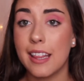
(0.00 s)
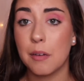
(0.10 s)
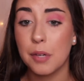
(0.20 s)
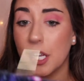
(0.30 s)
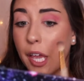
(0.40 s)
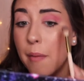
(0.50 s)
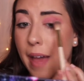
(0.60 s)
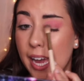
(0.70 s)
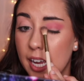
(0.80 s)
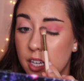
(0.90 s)
Then I'm going to go
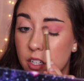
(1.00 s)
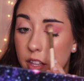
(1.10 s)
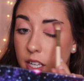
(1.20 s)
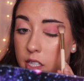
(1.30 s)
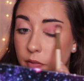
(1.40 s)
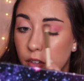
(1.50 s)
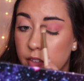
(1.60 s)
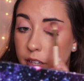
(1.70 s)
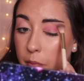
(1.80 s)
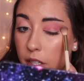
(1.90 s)
back into this
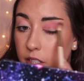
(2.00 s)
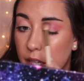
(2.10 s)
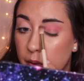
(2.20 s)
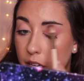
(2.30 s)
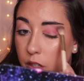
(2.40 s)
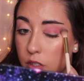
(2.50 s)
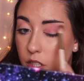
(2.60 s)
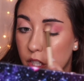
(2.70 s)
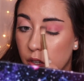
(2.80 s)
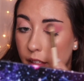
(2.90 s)
fluffy brush that we used
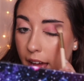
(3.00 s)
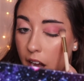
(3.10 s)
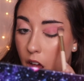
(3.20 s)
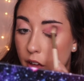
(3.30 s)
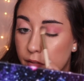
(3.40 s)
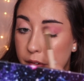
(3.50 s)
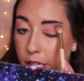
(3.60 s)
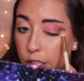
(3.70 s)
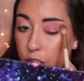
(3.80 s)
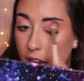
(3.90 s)
to do that
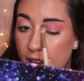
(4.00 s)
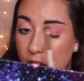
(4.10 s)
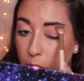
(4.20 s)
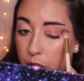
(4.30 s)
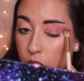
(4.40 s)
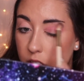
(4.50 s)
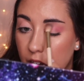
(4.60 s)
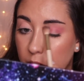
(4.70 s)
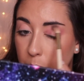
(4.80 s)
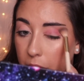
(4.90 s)
first shade, and we're just
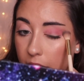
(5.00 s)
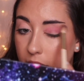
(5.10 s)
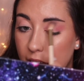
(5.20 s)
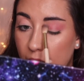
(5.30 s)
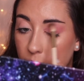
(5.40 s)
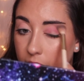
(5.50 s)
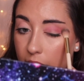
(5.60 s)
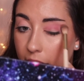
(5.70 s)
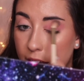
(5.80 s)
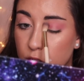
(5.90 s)
kind of blend out
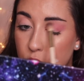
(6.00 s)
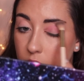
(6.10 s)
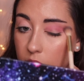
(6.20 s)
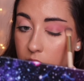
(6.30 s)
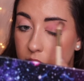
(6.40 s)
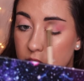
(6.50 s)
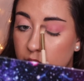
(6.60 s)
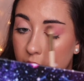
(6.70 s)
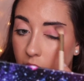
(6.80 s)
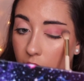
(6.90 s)
the edges
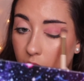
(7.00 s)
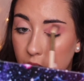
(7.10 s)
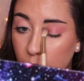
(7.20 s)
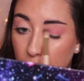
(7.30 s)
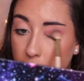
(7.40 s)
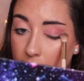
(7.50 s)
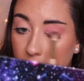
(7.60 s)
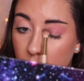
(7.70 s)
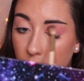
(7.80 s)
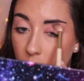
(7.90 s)
a little
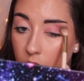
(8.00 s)
bit.